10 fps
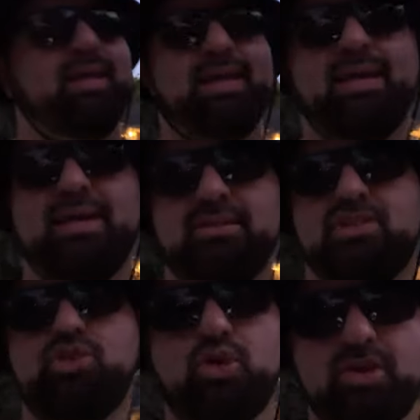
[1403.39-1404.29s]
And
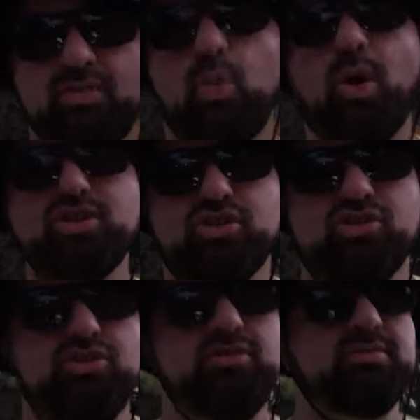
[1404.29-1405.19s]
you sort of
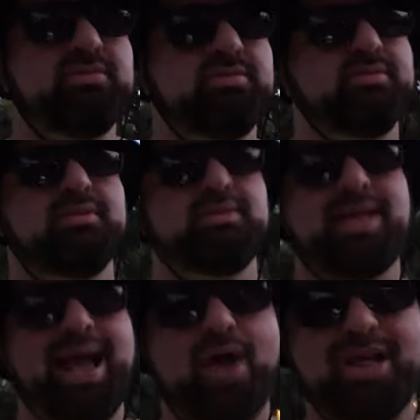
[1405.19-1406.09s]
wonder
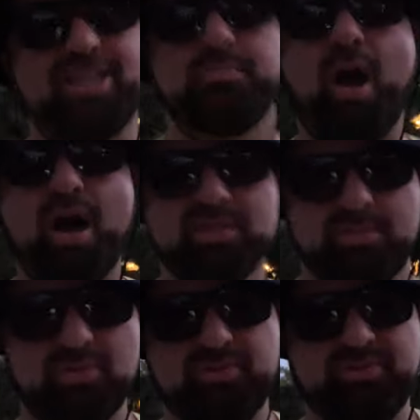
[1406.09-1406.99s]
how that's possible.